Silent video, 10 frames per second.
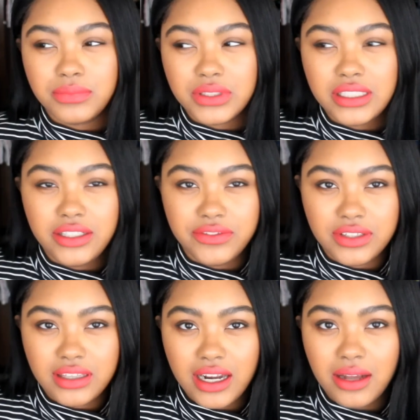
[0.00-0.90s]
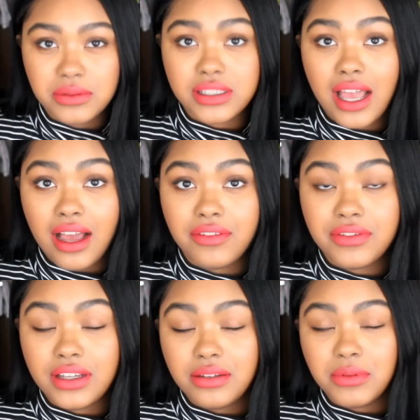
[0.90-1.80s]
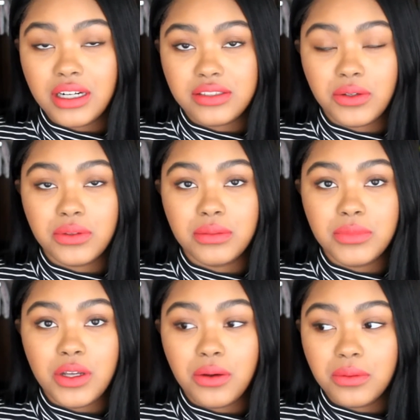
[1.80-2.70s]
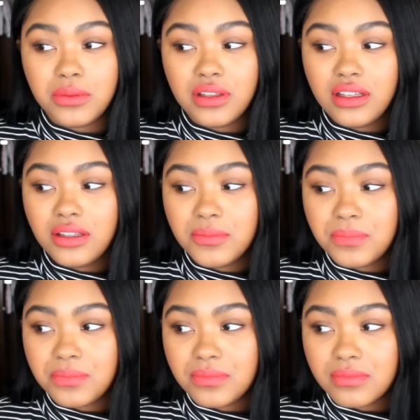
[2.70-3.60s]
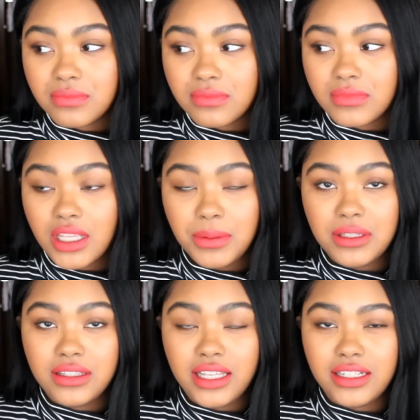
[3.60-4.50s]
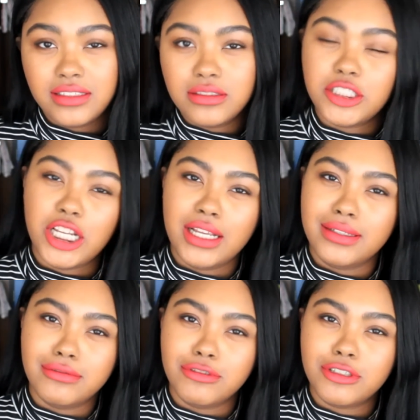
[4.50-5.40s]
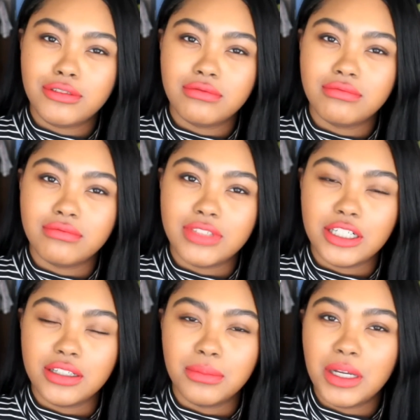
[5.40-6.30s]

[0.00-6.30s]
believed that I was half and when I told them no, I mean they didn't change their